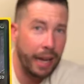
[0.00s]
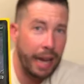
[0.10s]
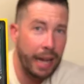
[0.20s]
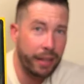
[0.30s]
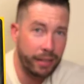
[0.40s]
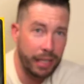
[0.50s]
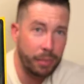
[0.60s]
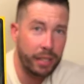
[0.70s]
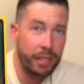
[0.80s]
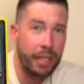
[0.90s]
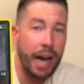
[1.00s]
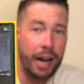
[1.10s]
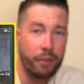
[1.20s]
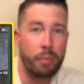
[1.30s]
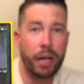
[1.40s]
it seems
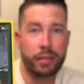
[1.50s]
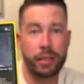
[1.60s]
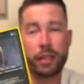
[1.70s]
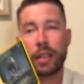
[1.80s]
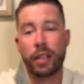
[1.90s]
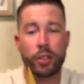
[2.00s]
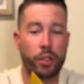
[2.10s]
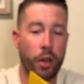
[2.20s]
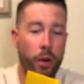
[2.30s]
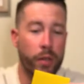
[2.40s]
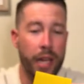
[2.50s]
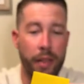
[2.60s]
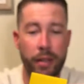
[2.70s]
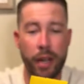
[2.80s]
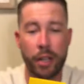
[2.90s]
kind of busted. So
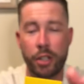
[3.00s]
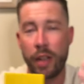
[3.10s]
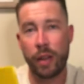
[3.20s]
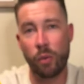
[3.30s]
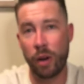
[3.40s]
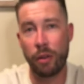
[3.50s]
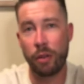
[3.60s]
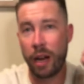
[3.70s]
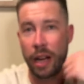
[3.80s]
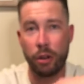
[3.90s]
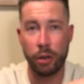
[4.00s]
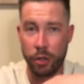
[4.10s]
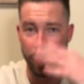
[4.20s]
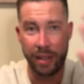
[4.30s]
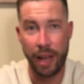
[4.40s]
Death Touch, and then whenever a
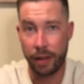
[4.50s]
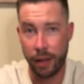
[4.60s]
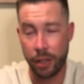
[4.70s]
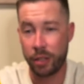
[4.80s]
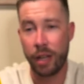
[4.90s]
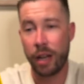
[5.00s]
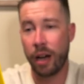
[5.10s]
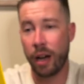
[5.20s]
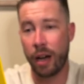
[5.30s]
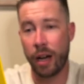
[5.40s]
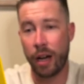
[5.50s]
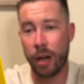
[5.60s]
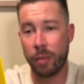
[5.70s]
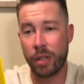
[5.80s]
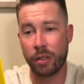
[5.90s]
creature with Death Touch
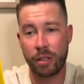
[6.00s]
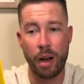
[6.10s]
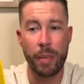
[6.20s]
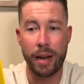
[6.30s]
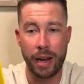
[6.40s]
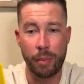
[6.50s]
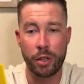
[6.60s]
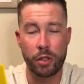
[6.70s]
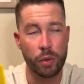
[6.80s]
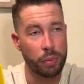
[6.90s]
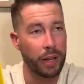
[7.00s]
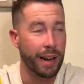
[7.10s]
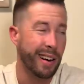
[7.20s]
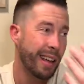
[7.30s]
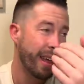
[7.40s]
deals combat damage to a
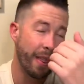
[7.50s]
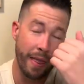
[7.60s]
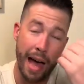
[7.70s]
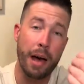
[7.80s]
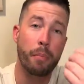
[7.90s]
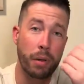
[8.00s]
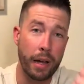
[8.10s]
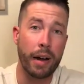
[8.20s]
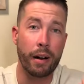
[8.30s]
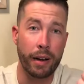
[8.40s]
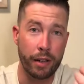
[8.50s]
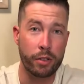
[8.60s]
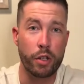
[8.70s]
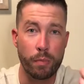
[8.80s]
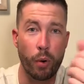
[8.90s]
player, that player gets
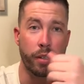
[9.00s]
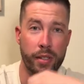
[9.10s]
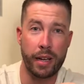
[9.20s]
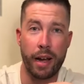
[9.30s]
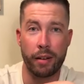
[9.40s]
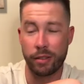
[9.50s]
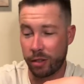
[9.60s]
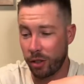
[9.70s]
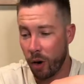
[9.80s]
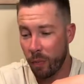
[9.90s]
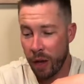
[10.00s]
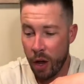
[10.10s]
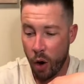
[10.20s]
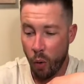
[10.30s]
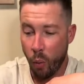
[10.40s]
2 poison counters. So
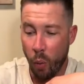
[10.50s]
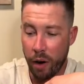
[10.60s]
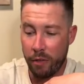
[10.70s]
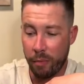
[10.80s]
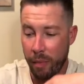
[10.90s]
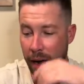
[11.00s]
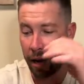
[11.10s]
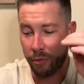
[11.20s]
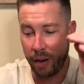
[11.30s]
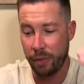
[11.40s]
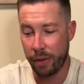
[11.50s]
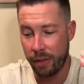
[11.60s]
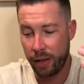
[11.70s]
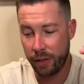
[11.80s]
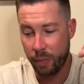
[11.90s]
one of my favorite
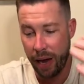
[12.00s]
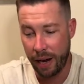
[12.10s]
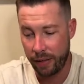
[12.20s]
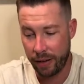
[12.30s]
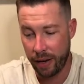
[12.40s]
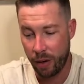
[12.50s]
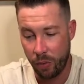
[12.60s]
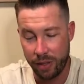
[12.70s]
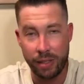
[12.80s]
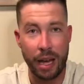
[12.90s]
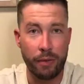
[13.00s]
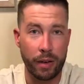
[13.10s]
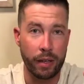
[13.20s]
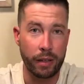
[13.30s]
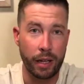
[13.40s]
things back in the day was
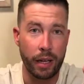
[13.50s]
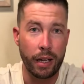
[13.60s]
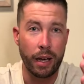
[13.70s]
definitely